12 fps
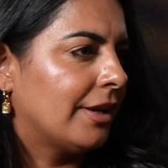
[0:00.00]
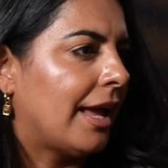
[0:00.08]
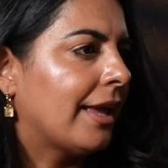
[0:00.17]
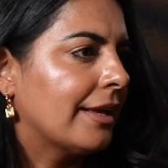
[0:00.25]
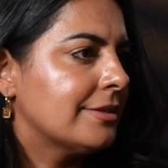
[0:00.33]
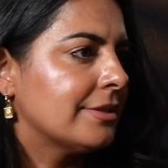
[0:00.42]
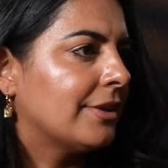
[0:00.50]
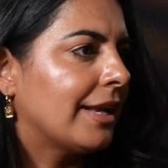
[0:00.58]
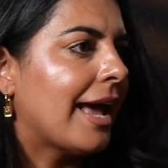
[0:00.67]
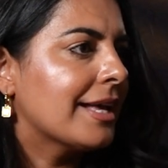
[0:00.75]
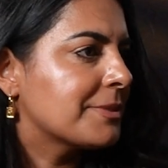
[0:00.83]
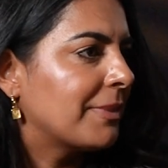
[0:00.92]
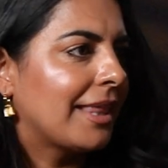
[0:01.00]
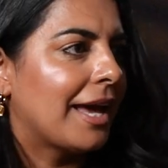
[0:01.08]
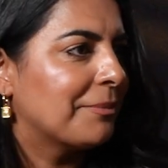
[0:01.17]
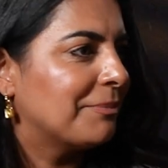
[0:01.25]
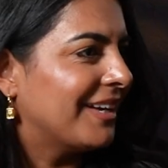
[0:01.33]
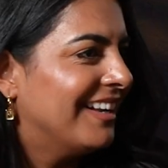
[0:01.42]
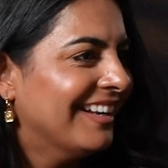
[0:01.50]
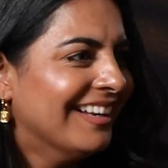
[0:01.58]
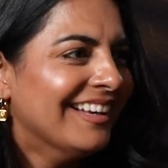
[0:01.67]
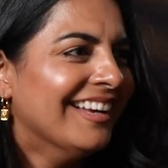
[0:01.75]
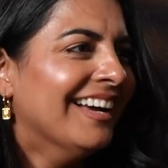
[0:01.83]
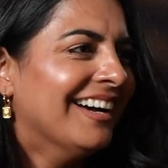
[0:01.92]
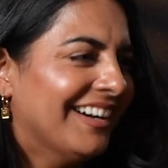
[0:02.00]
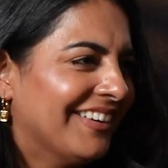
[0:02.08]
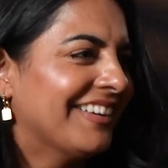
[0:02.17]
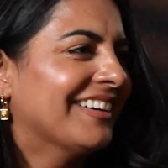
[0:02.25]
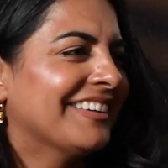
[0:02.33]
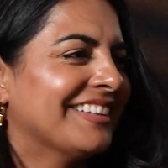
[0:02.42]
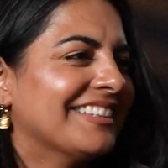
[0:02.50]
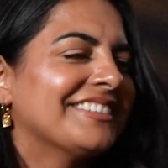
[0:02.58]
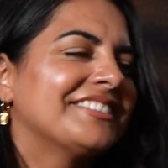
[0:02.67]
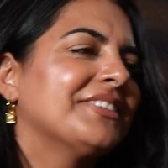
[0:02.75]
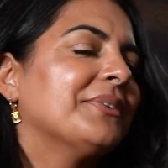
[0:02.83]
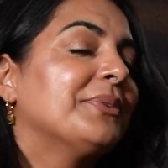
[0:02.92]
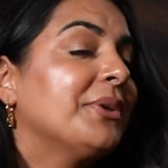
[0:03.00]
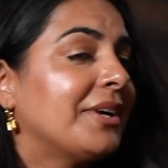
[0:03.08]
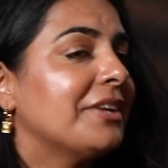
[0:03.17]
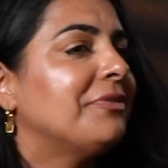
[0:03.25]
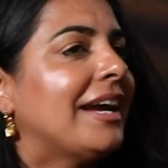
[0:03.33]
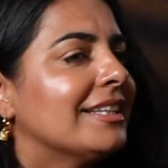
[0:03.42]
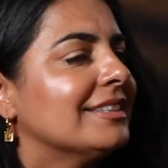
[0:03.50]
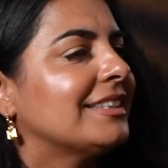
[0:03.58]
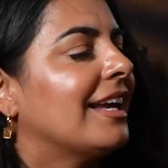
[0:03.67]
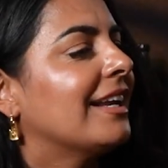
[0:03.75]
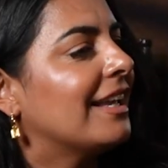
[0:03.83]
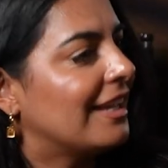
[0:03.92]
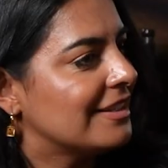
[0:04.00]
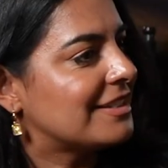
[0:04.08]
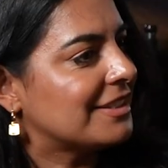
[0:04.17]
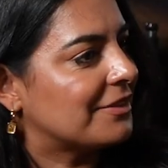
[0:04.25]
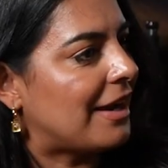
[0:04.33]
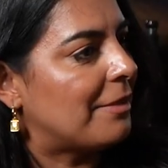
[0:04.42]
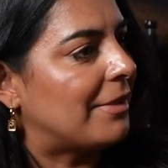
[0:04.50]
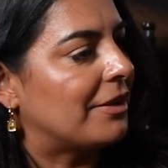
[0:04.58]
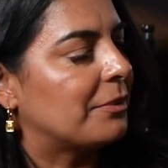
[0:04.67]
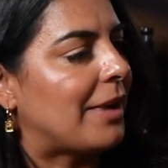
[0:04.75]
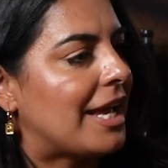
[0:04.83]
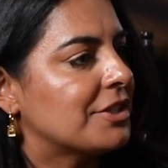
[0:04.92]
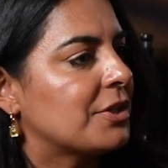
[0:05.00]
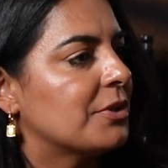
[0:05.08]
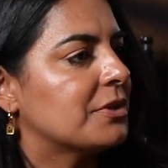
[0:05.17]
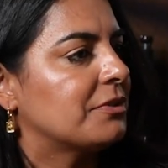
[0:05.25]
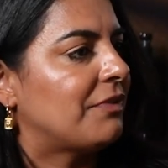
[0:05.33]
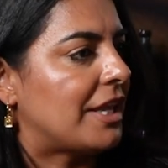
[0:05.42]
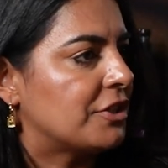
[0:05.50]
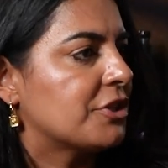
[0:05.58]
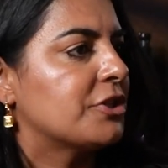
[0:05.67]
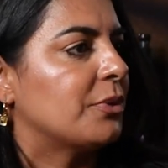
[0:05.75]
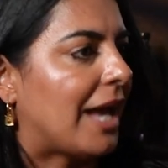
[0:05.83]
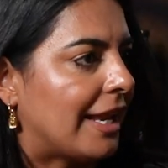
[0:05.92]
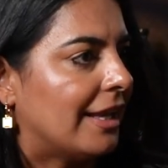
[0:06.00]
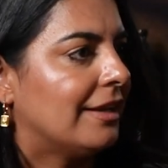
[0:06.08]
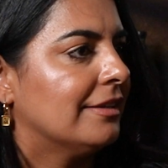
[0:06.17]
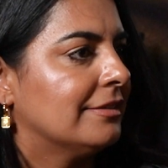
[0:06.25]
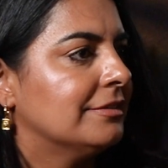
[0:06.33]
I guess you can ask me that, but so you can find us on Instagram on Ranchos Vendors United.